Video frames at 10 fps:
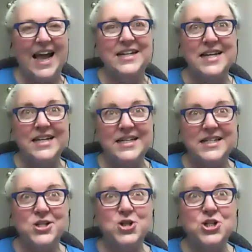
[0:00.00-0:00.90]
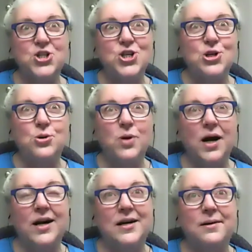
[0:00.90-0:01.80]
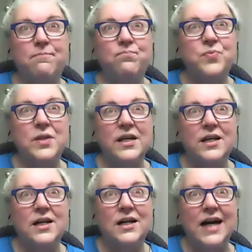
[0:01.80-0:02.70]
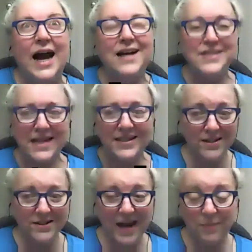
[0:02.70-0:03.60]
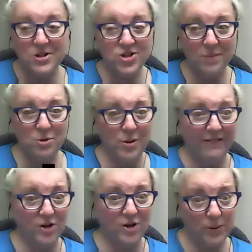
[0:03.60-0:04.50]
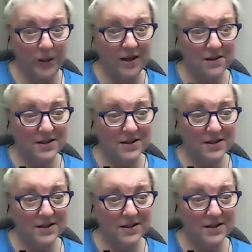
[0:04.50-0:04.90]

in, in addition to, um, how's that little typing job you have going?